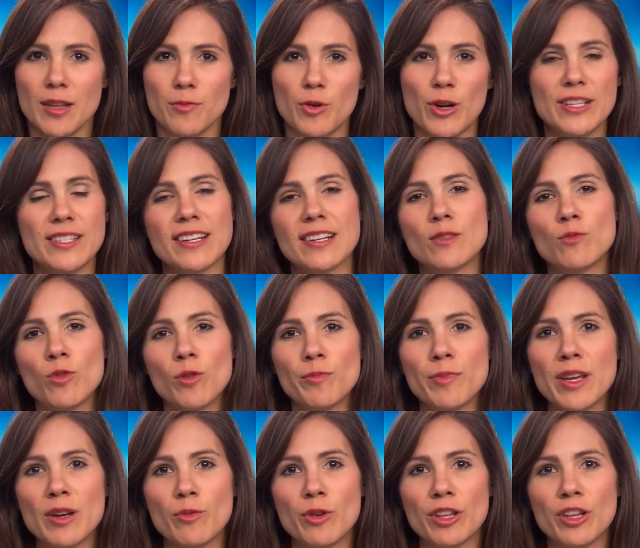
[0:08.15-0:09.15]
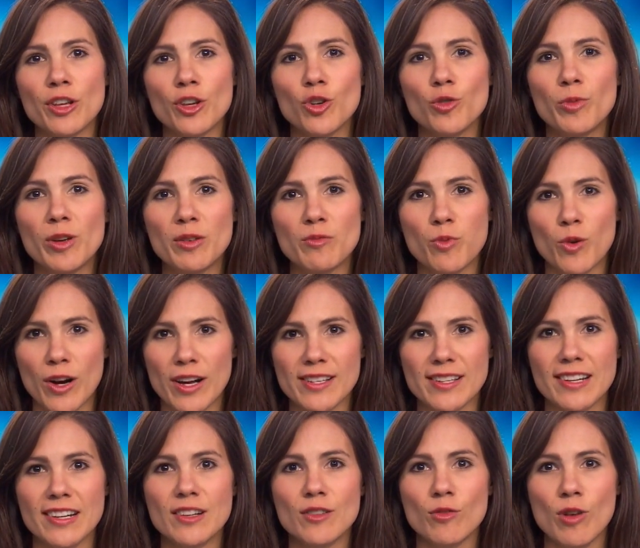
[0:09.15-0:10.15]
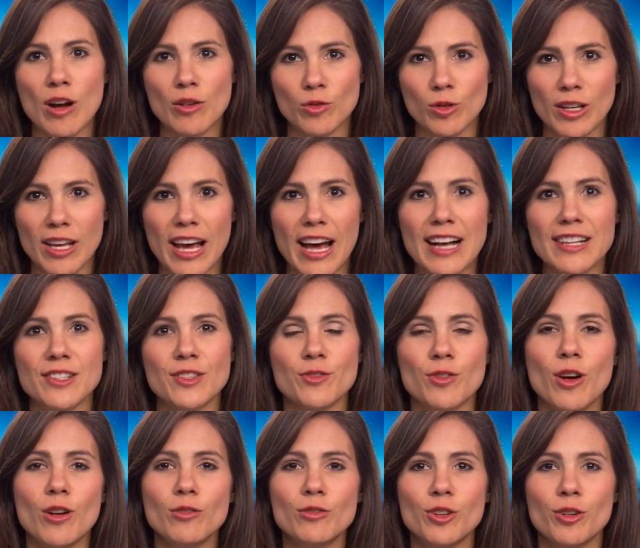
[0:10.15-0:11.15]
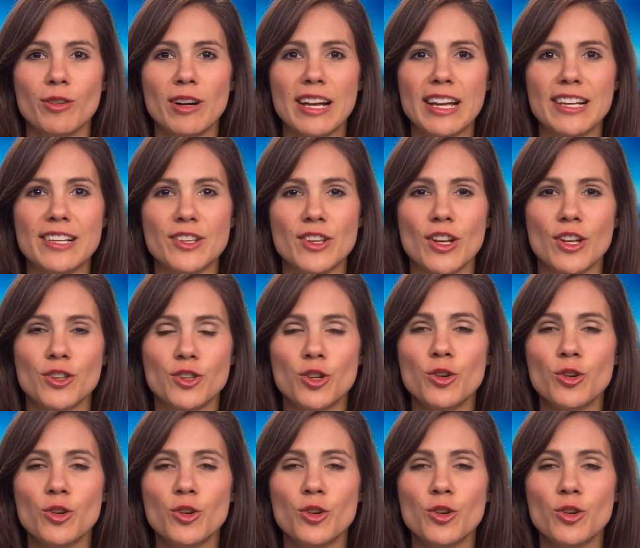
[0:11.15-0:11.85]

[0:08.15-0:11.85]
The president will meet with Cuban President Raúl Castro during his